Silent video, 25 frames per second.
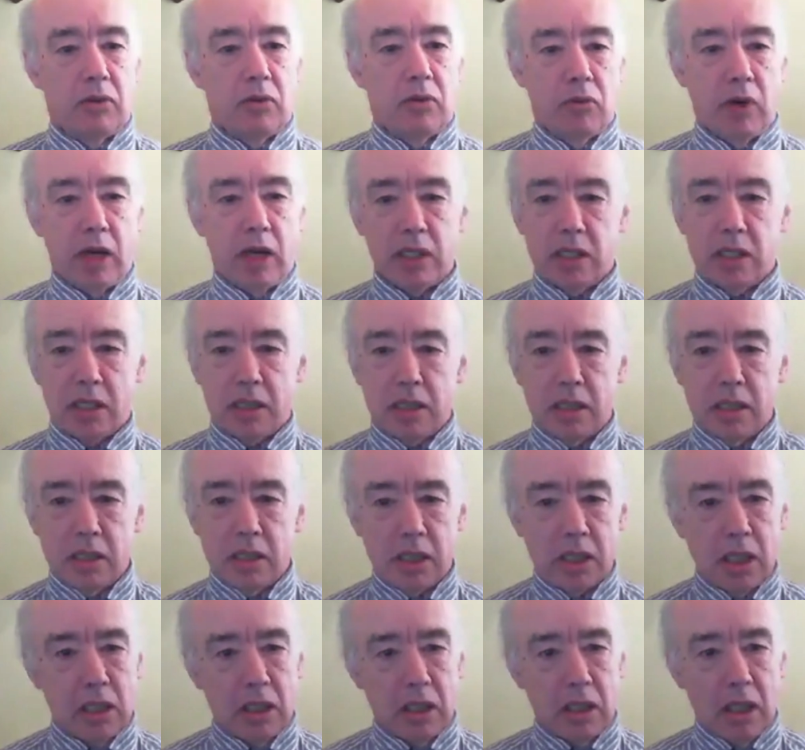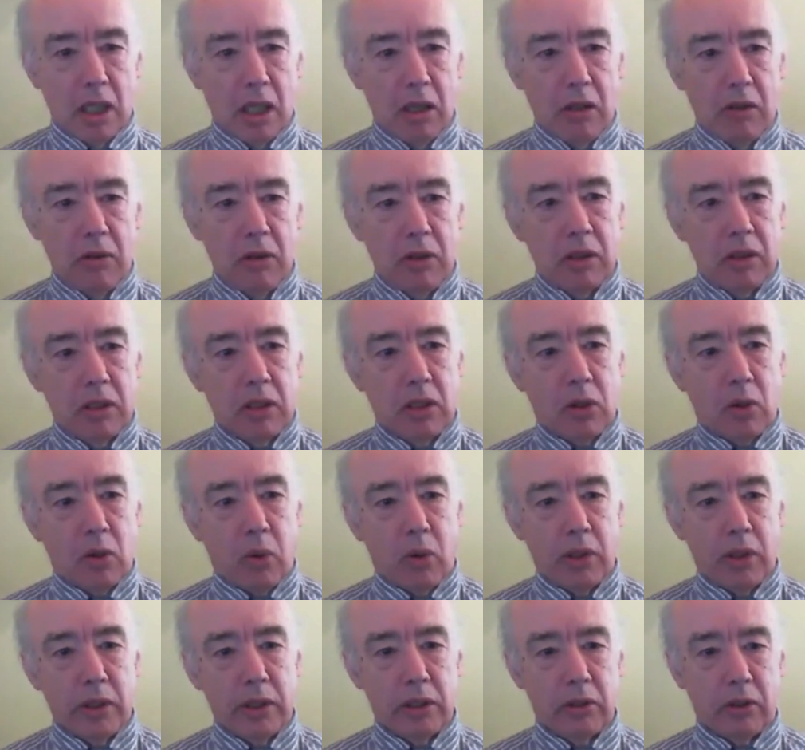Races,
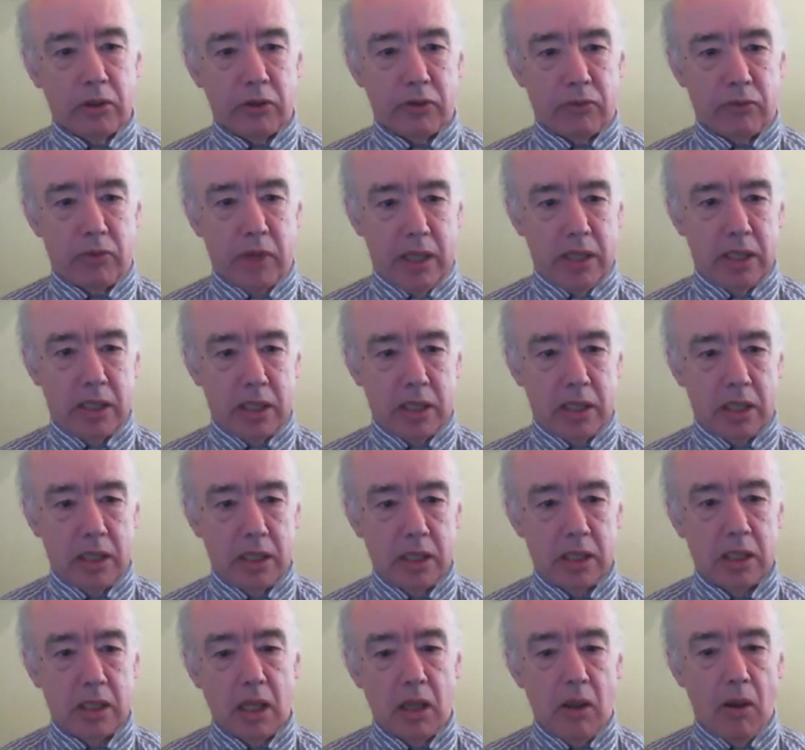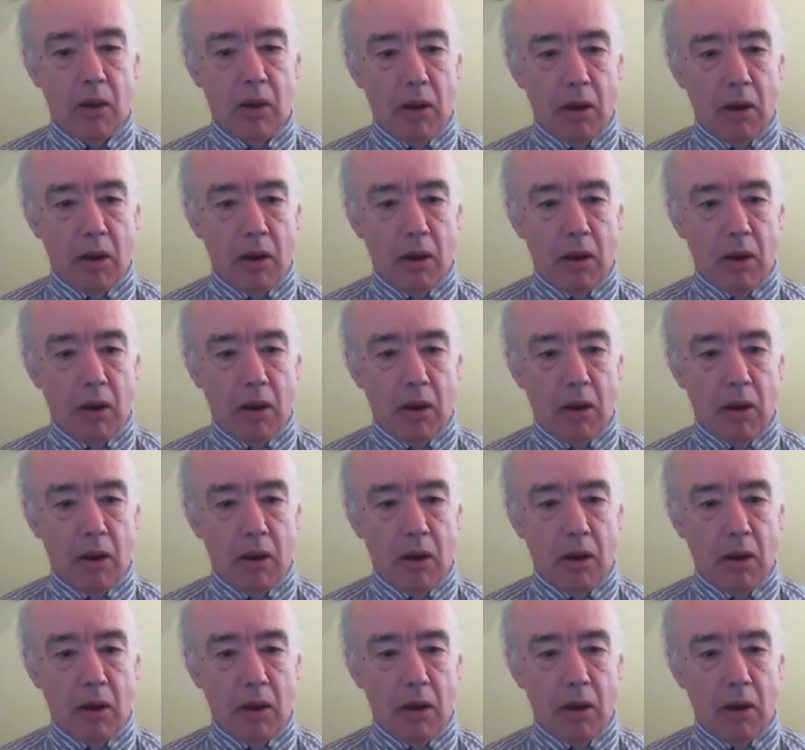quite a lot of races,